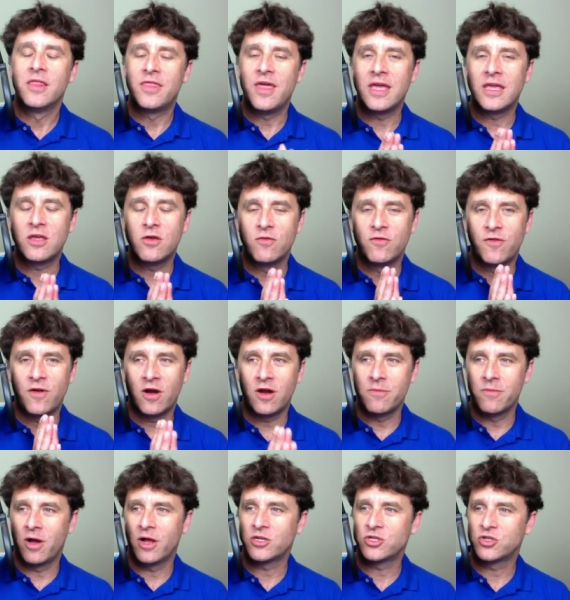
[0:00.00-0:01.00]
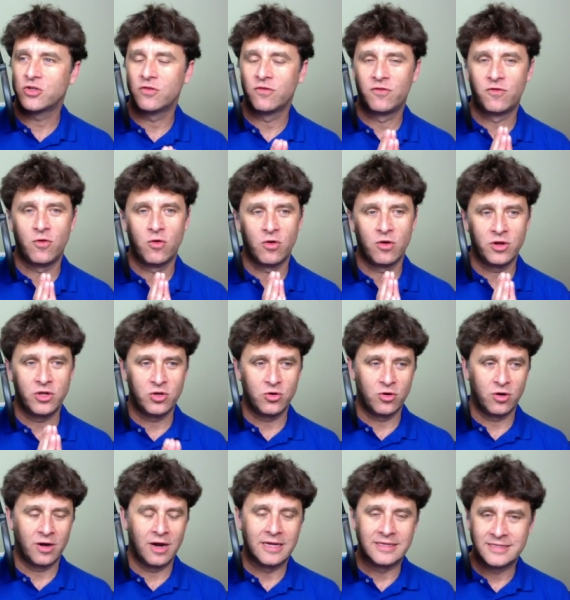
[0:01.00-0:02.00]
thank you very much for
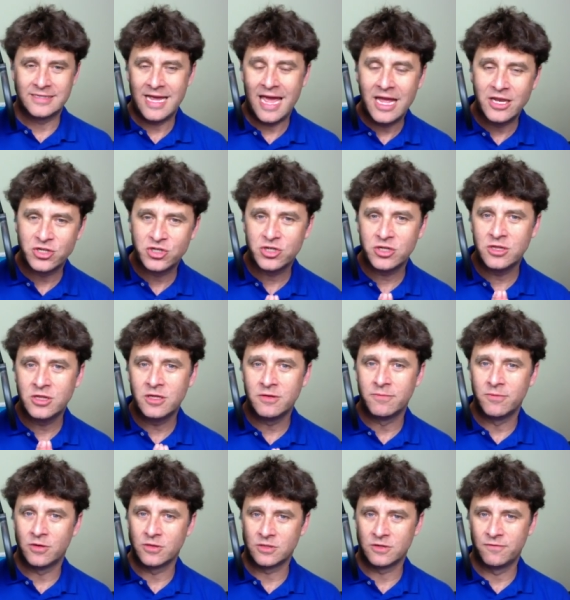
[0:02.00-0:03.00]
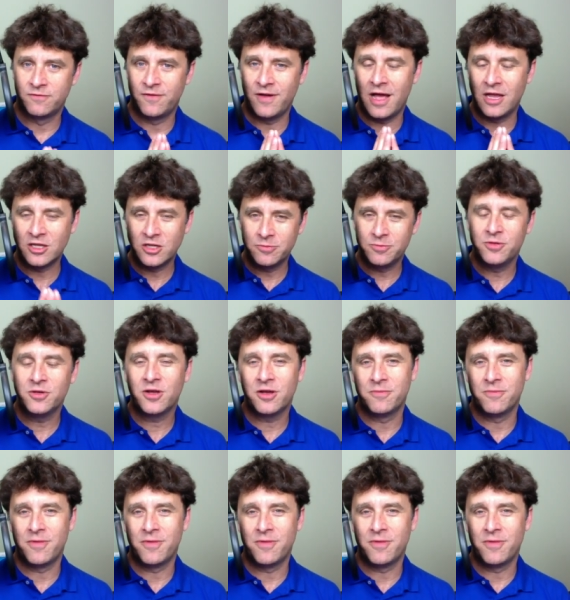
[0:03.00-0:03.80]
your attention, the most valuable